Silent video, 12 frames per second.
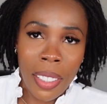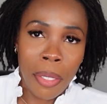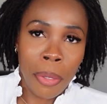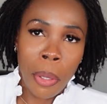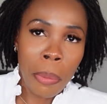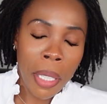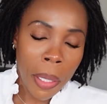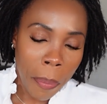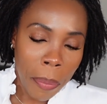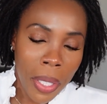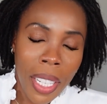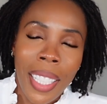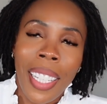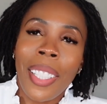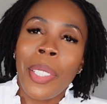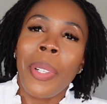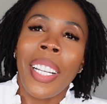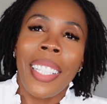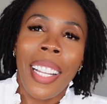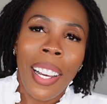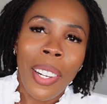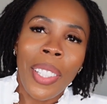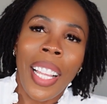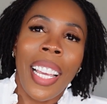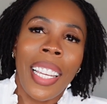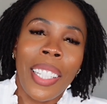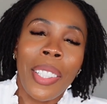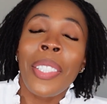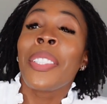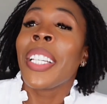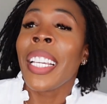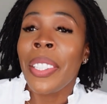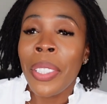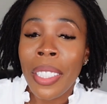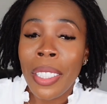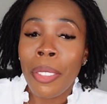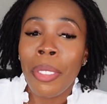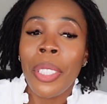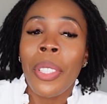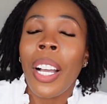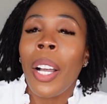for me, and that's why now, like hearing this video,